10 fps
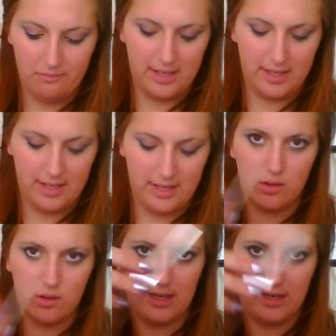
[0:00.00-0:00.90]
But it's
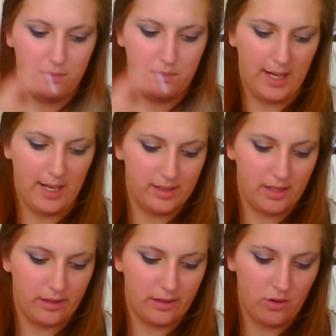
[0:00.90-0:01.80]
still got the little
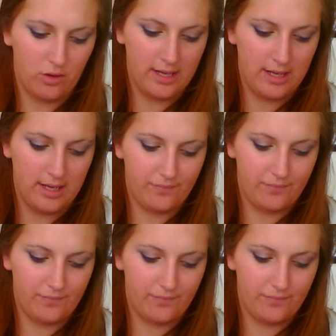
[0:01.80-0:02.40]
plastic thing on it